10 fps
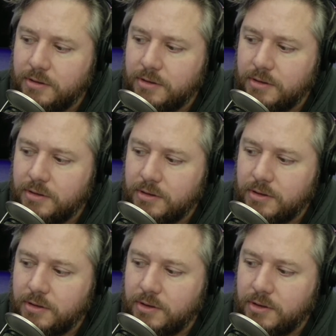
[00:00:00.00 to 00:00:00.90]
No, they do
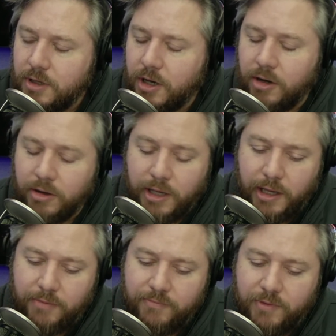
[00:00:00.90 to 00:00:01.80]
faces. Oh, okay. I've,
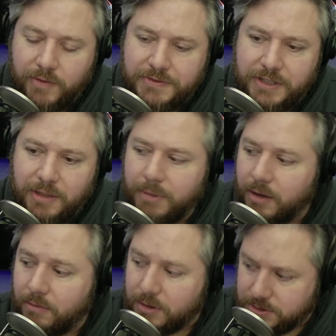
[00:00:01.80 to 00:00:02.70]
I've seen the butt
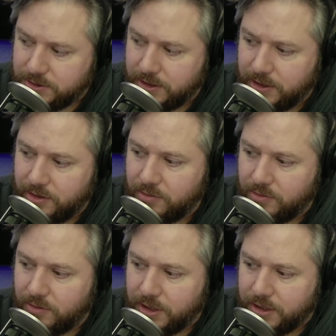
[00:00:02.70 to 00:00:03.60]
ones that they do on,
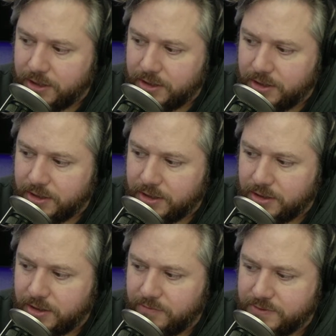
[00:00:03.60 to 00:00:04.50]
uh, I've seen it
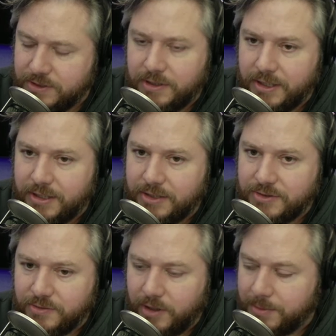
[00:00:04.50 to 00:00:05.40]
on Instagram and
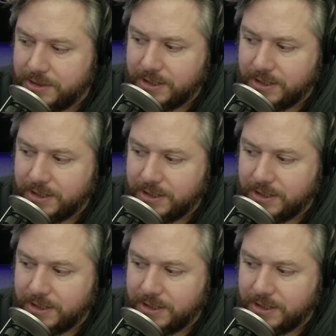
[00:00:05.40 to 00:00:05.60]
TikTok and stuff.